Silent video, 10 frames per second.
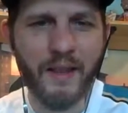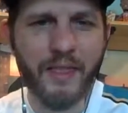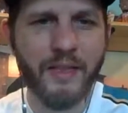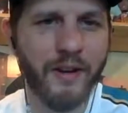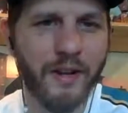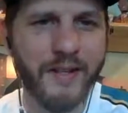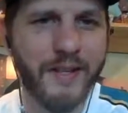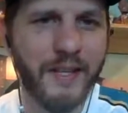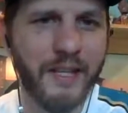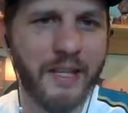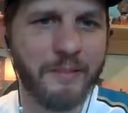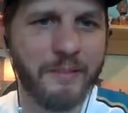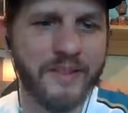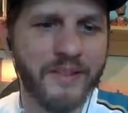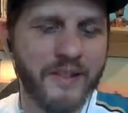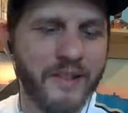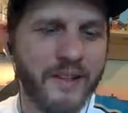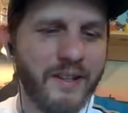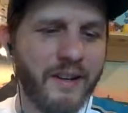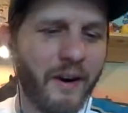30 teams
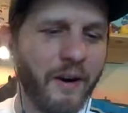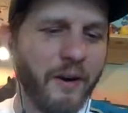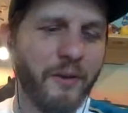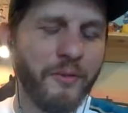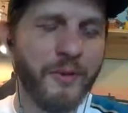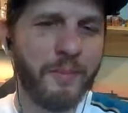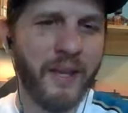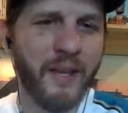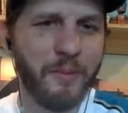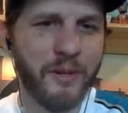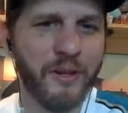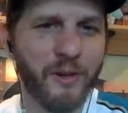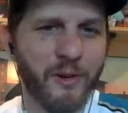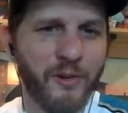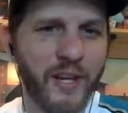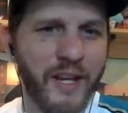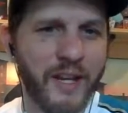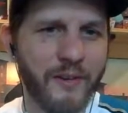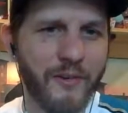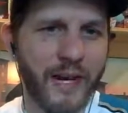all to be able to agree on
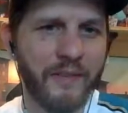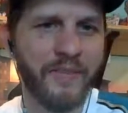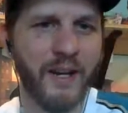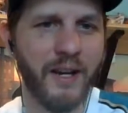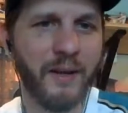a draft time.